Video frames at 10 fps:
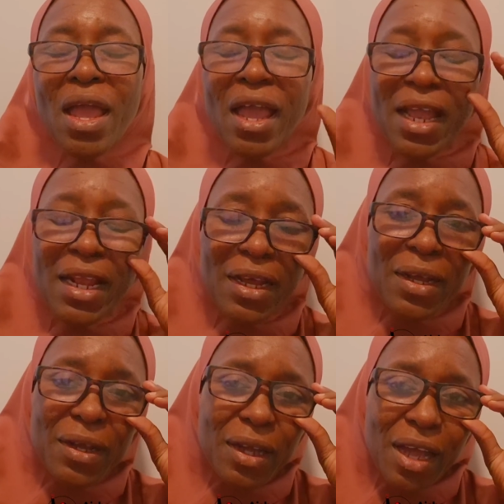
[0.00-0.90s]

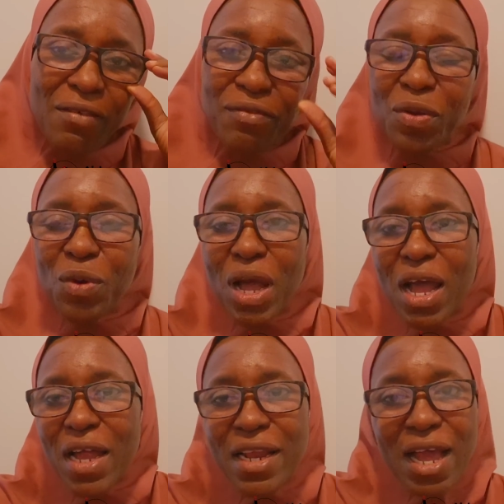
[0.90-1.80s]
Hello,
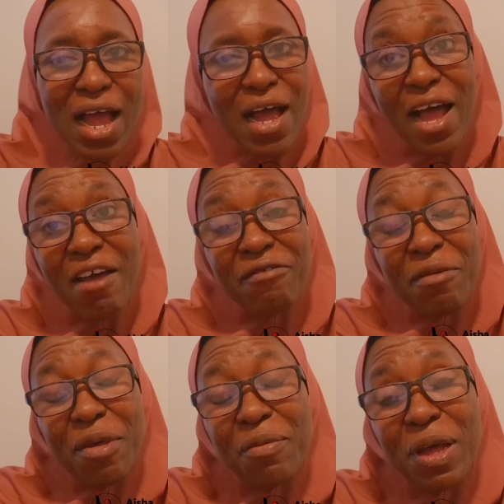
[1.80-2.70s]
everyone.
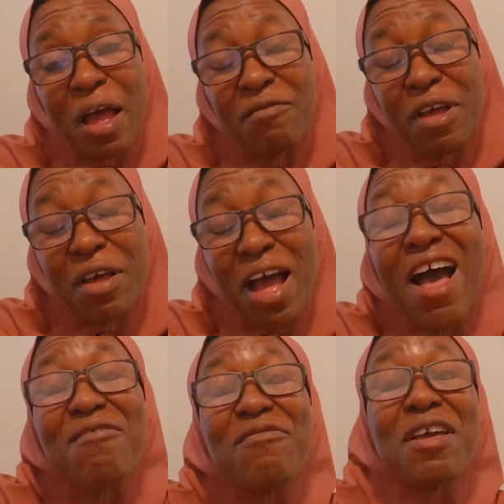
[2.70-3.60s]

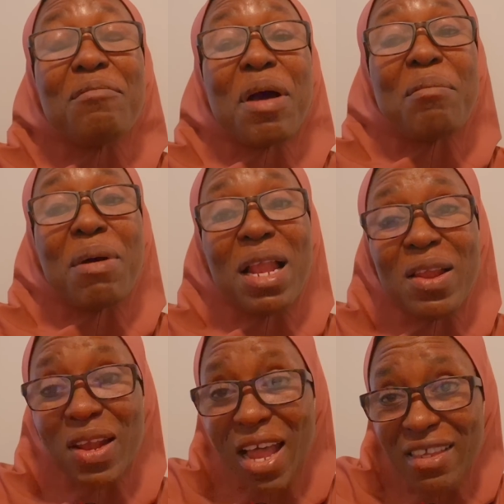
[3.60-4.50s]
Afe
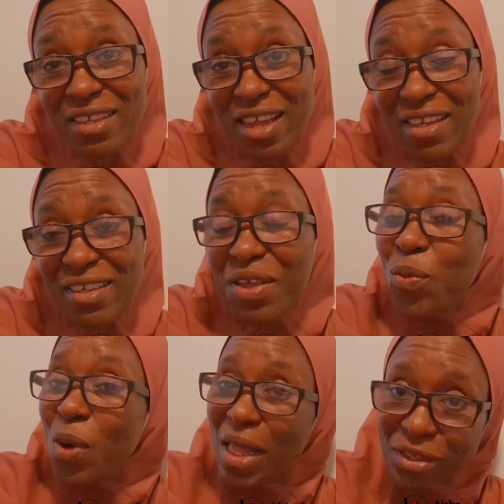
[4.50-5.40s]
Babalola says he
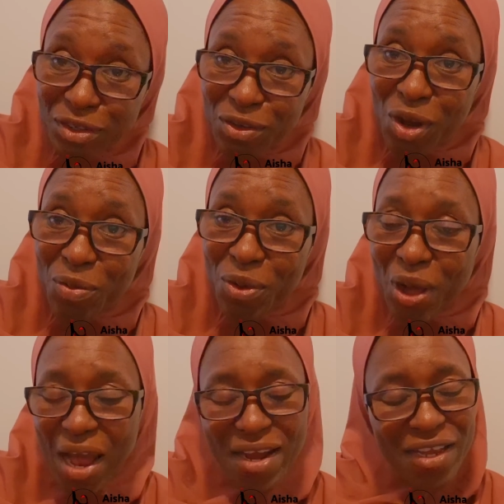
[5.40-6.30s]
wants
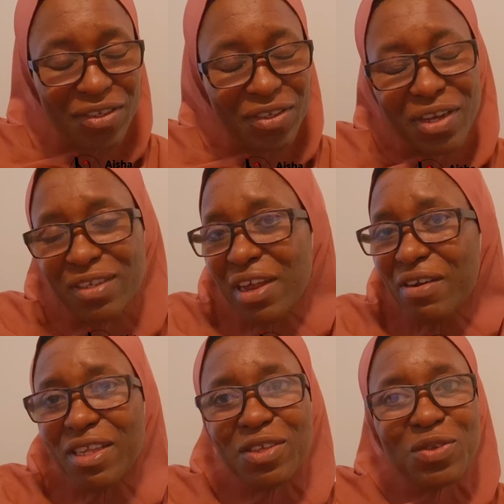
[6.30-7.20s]
trouble and Nigerians are
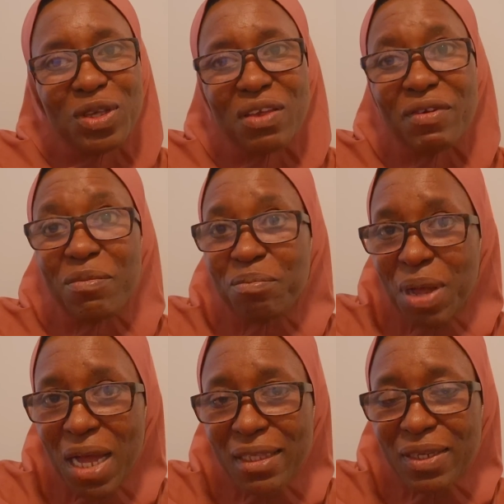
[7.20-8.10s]
ready to give it
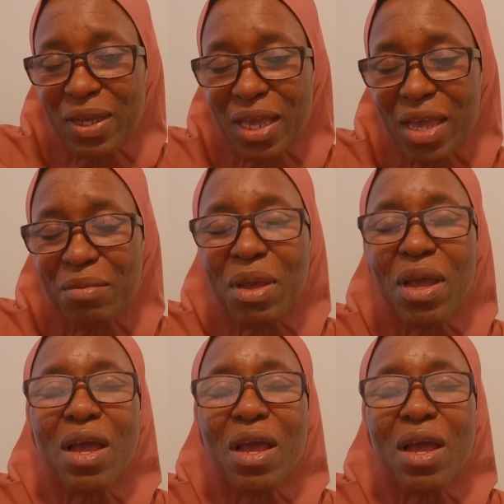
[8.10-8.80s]
back to him